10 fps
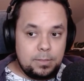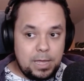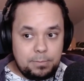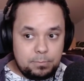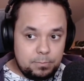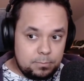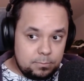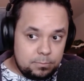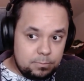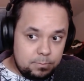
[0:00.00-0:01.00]
That,
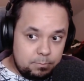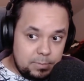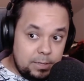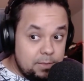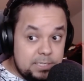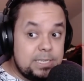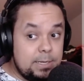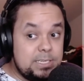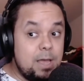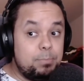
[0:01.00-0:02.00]
in this
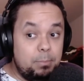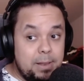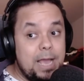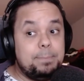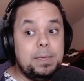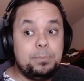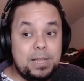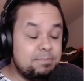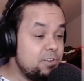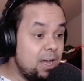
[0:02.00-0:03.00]
example, black people
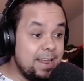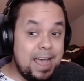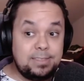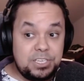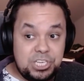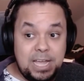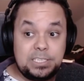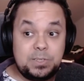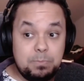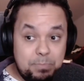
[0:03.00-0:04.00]
have not had the
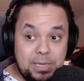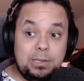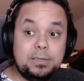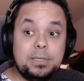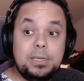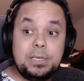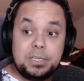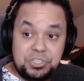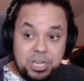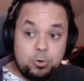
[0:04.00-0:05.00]
chance to build
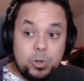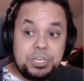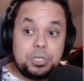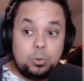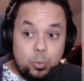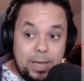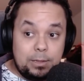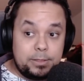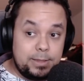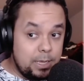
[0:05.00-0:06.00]
generational
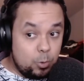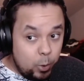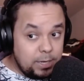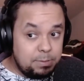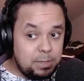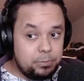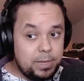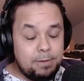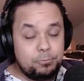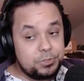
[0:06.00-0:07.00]
wealth like white people
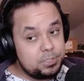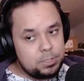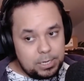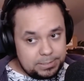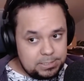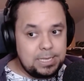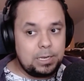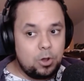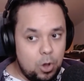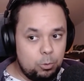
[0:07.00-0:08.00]
have, which is not to say
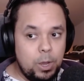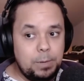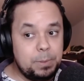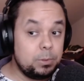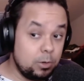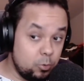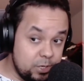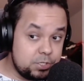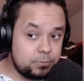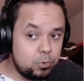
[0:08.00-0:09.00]
that all white people are
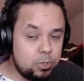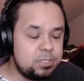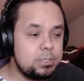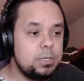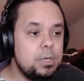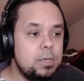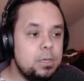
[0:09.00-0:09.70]
rich, of course,